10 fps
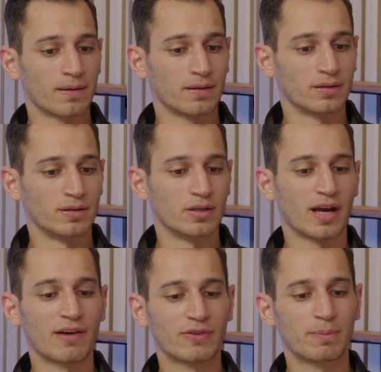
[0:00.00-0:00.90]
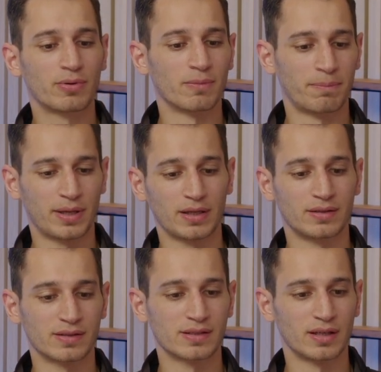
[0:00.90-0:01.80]
you have to put
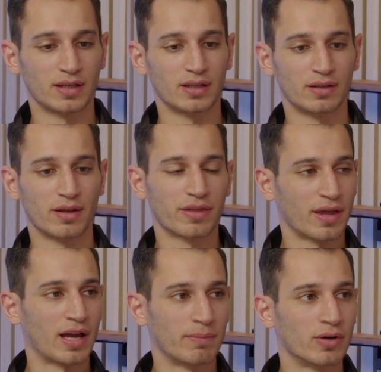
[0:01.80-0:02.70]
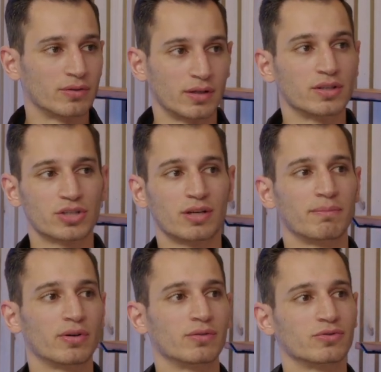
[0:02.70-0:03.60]
pins in the thigh bone and the shin
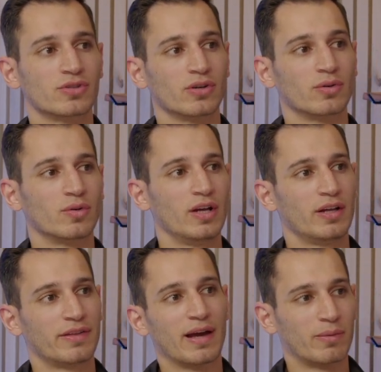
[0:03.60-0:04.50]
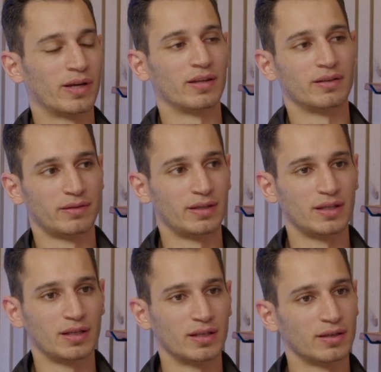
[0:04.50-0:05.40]
bone so that way
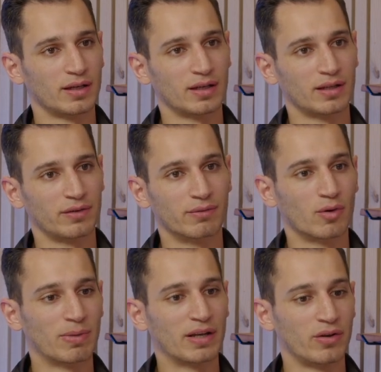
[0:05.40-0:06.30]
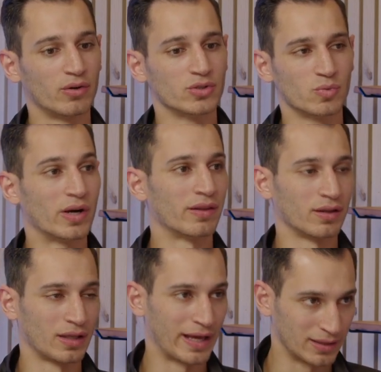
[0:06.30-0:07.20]
the robot knows where the
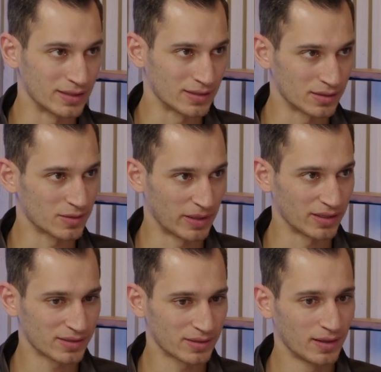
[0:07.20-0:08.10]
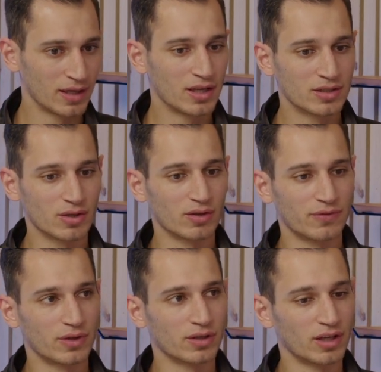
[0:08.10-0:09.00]
leg is in space. So if
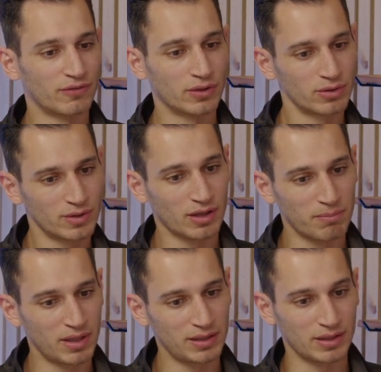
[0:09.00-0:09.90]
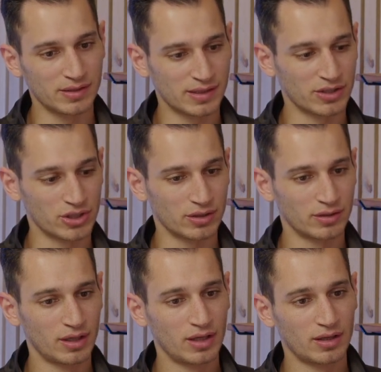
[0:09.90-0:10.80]
you're doing a mini incision,
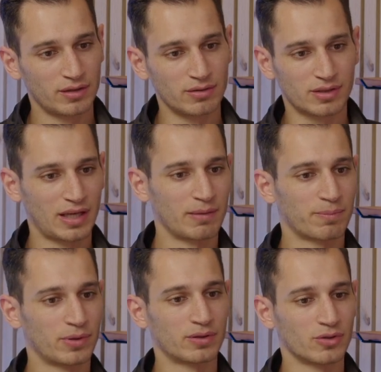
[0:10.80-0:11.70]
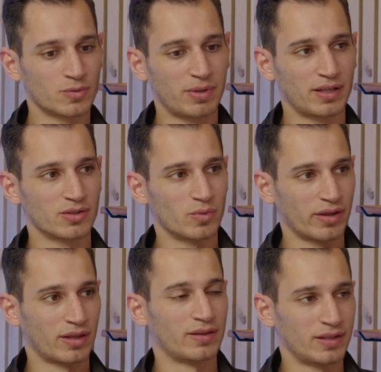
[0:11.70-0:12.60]
you can't put those pins
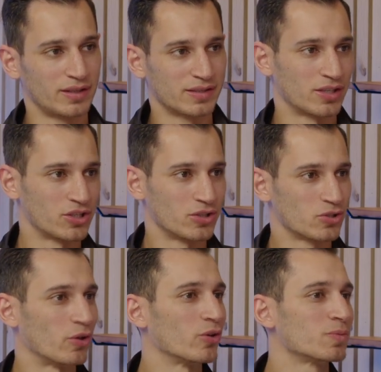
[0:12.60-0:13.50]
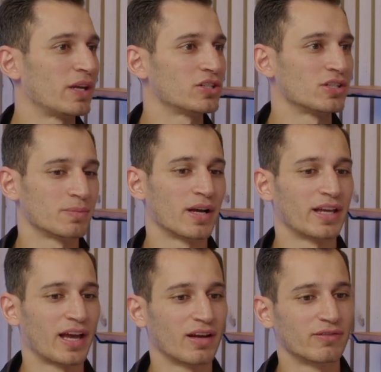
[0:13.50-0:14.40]
within the incision. So those patients might
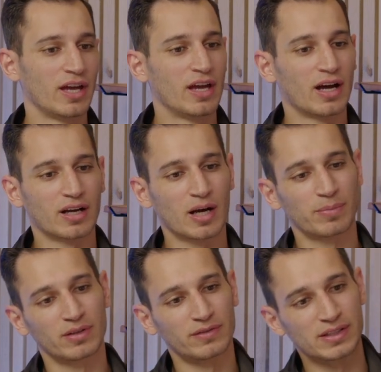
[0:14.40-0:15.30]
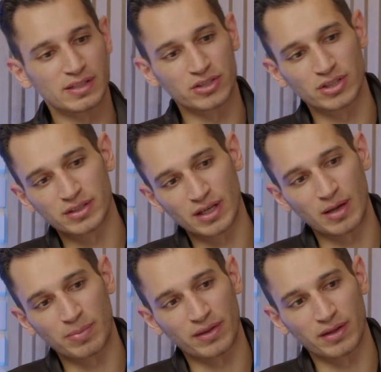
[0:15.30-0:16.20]
have a couple of incisions
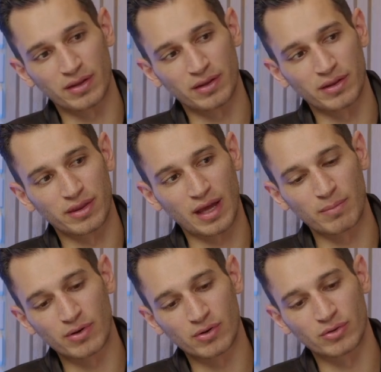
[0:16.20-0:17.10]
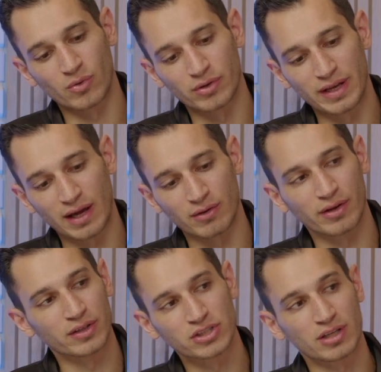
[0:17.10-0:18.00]
up on the thigh bone or down
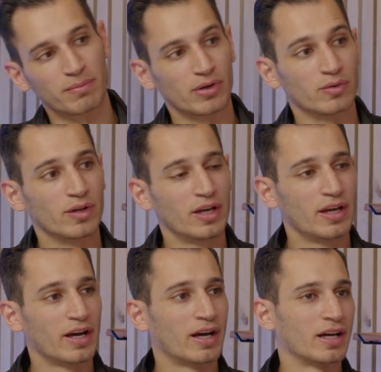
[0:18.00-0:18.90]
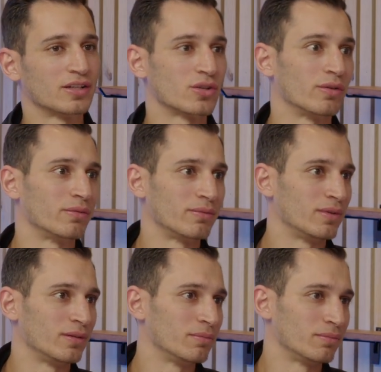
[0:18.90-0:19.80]
on the shin bone. So
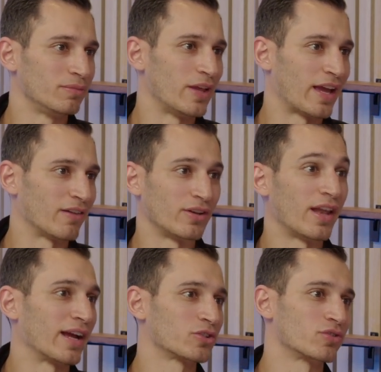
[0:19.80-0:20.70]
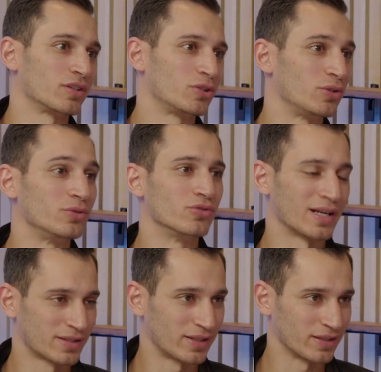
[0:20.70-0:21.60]
they have an extra 2
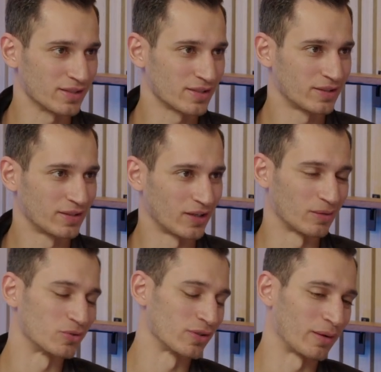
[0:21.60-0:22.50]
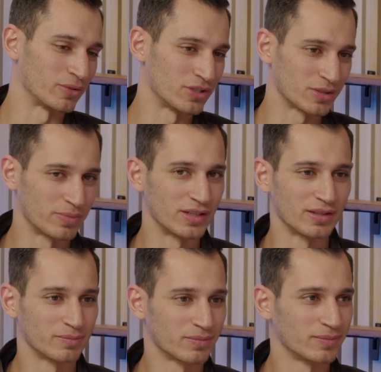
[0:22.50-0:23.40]
dressings. So that would just be,
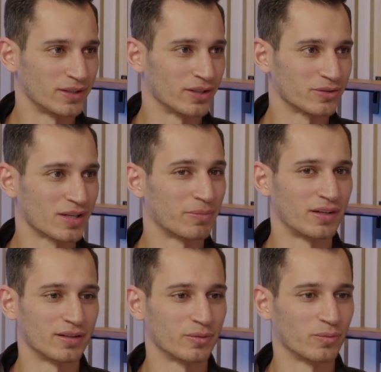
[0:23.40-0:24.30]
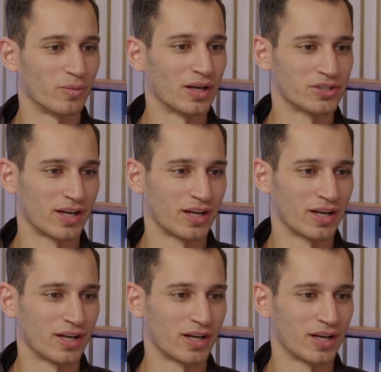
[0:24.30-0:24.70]
something to watch